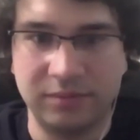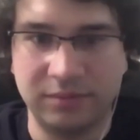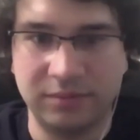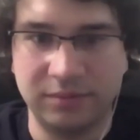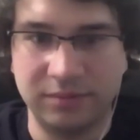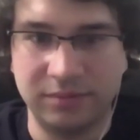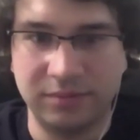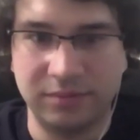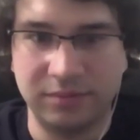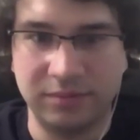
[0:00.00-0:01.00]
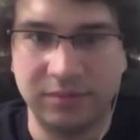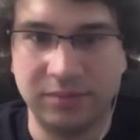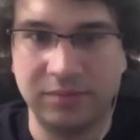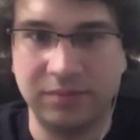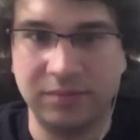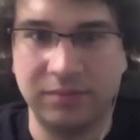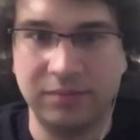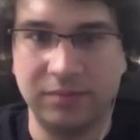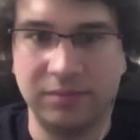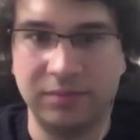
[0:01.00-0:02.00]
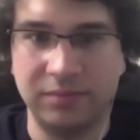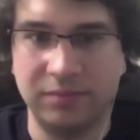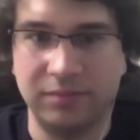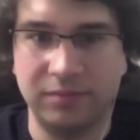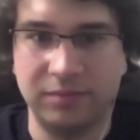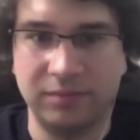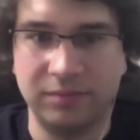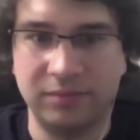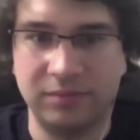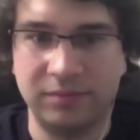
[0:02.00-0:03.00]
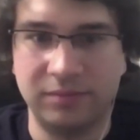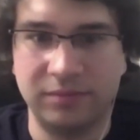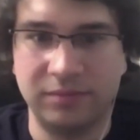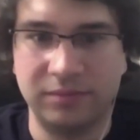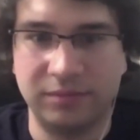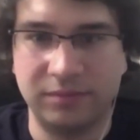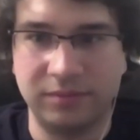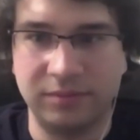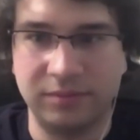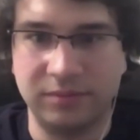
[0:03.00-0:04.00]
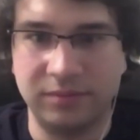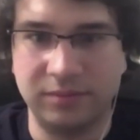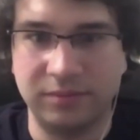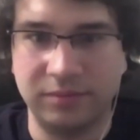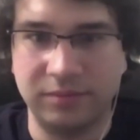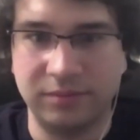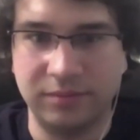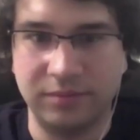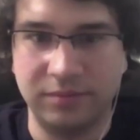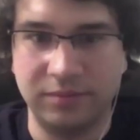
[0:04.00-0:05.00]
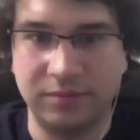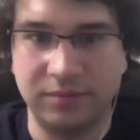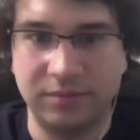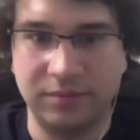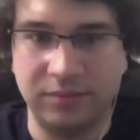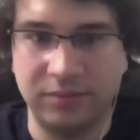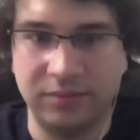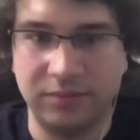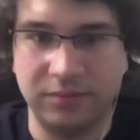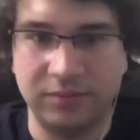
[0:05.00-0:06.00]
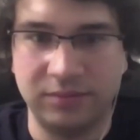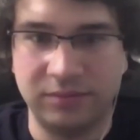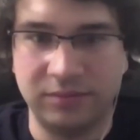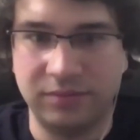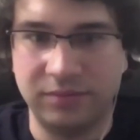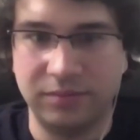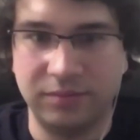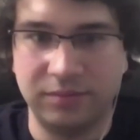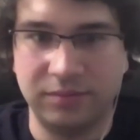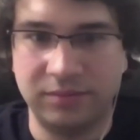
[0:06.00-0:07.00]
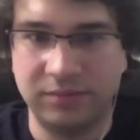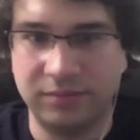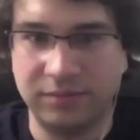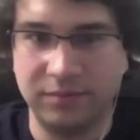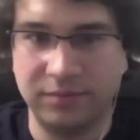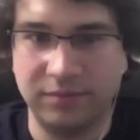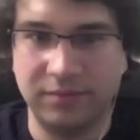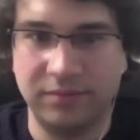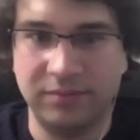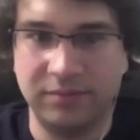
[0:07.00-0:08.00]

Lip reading: No words are spoken by the person on screen.